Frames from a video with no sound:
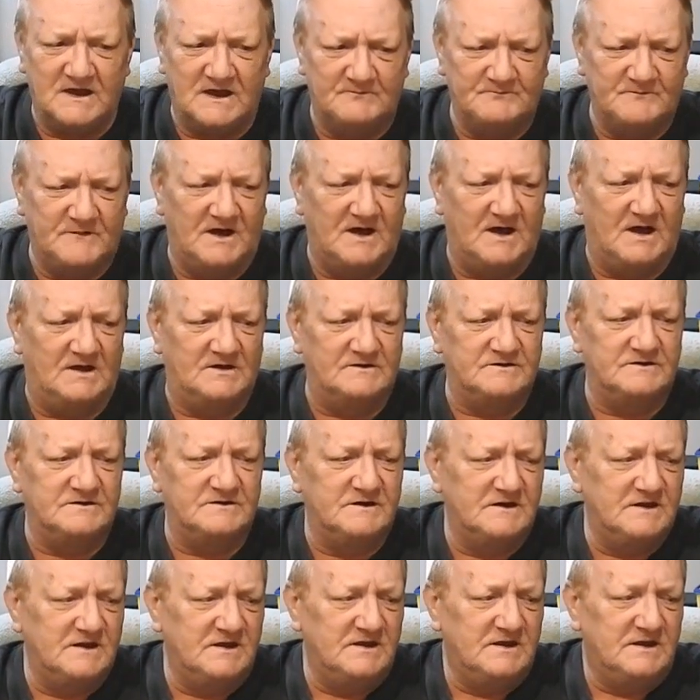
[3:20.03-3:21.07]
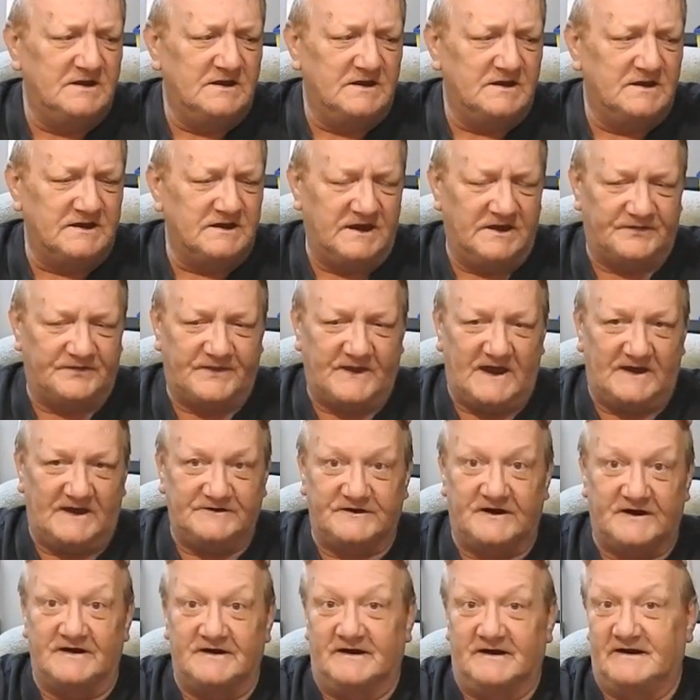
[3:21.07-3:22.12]
Uh, but get
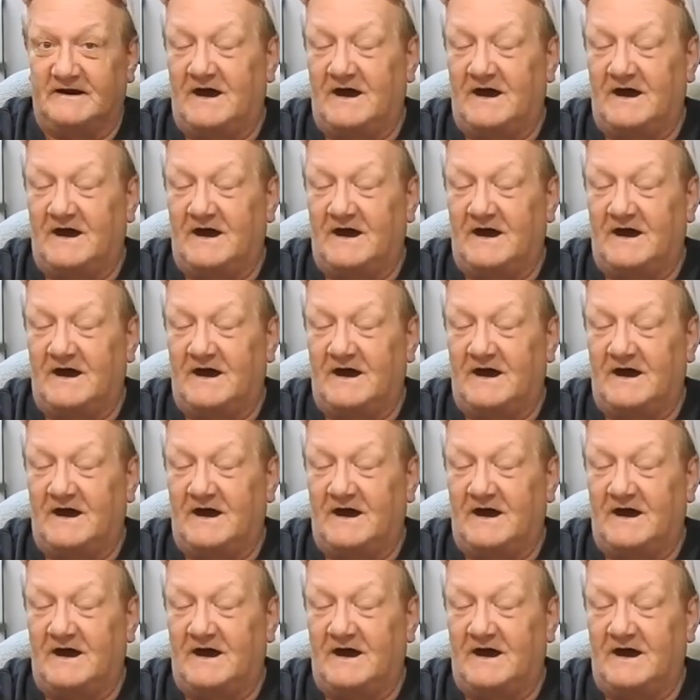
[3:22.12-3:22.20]
that done.